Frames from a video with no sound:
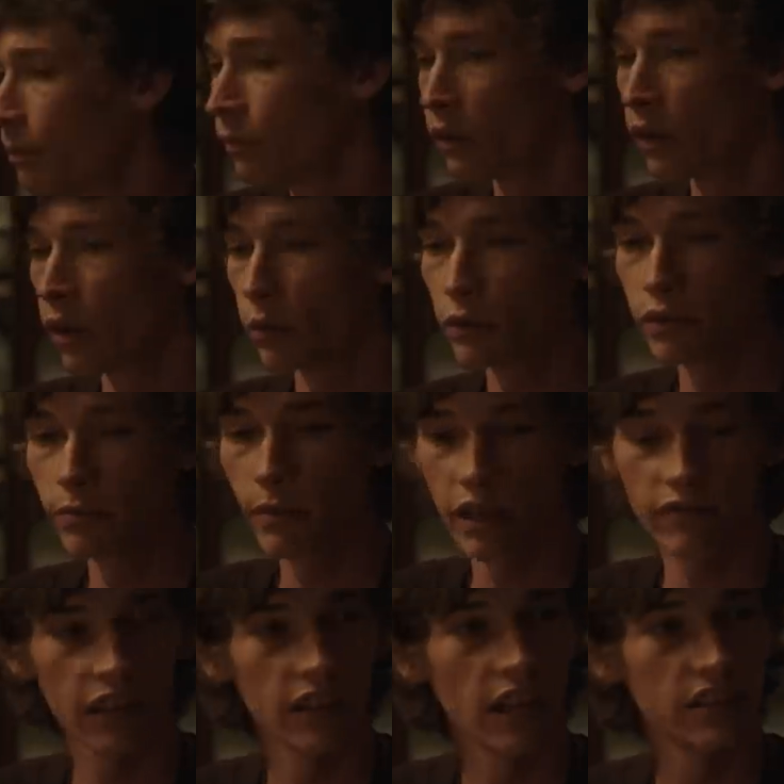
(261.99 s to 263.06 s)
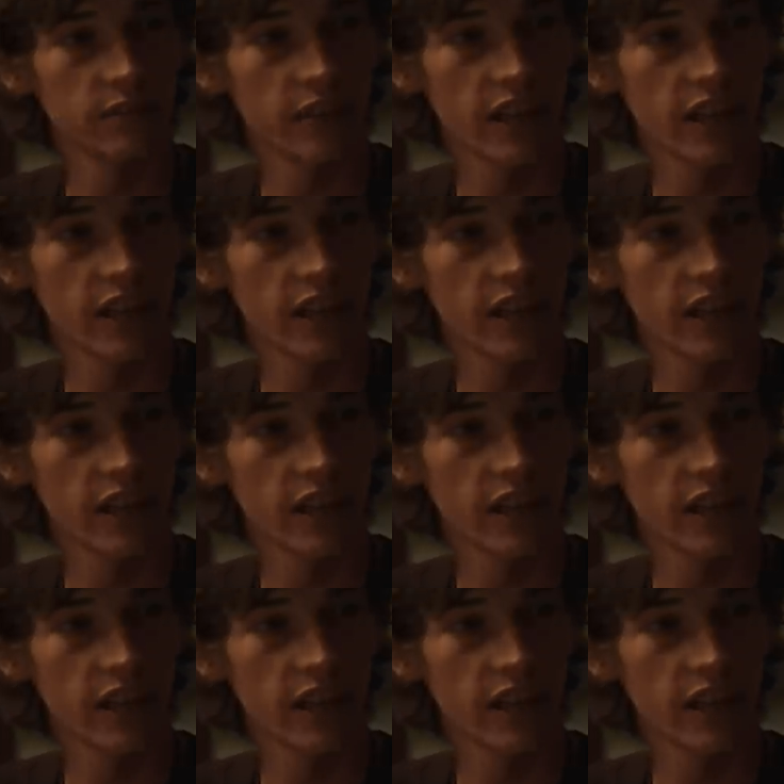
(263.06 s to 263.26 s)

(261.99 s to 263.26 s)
Isaac asks to light some